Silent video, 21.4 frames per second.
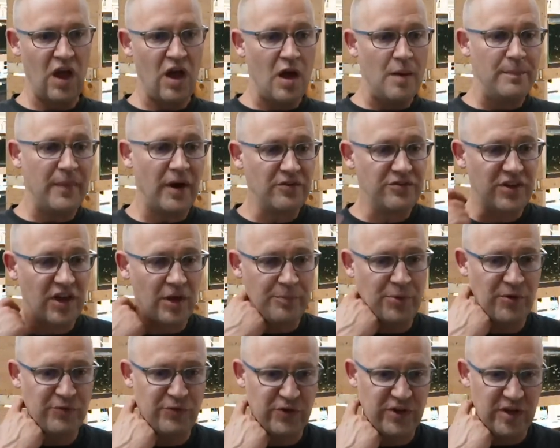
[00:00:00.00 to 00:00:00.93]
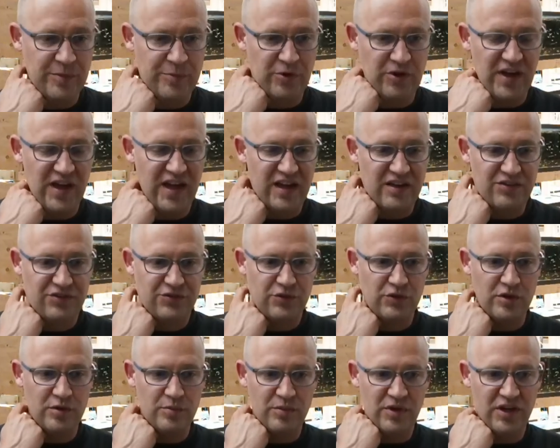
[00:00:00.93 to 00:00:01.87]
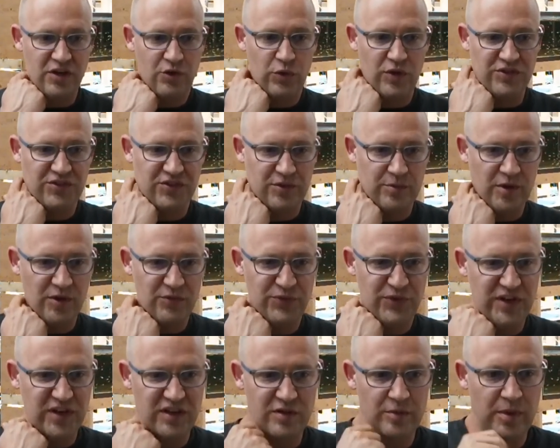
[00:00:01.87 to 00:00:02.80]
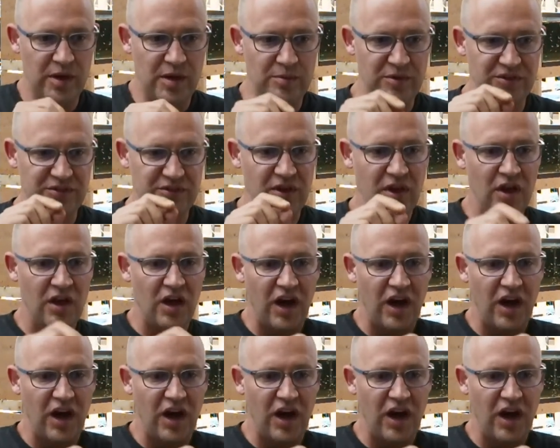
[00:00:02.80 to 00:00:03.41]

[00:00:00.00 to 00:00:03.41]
Mountaintop Puffer Keeper answering my question about feeding the babies.